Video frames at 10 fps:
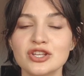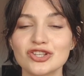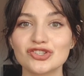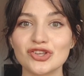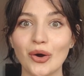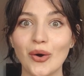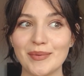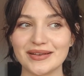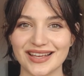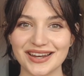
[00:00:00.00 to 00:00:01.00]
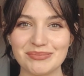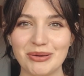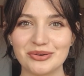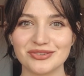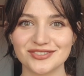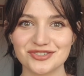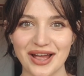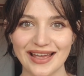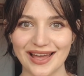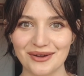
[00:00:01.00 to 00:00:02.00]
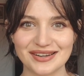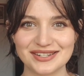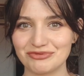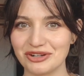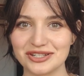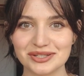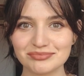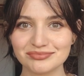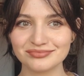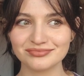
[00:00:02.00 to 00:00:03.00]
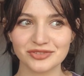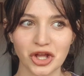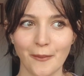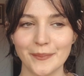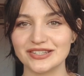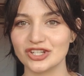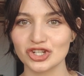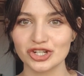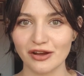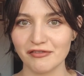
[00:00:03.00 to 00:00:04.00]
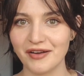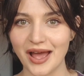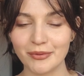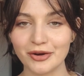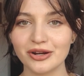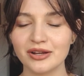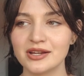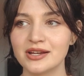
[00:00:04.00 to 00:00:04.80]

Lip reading: So I'm excited about trying out a different composition of fiber,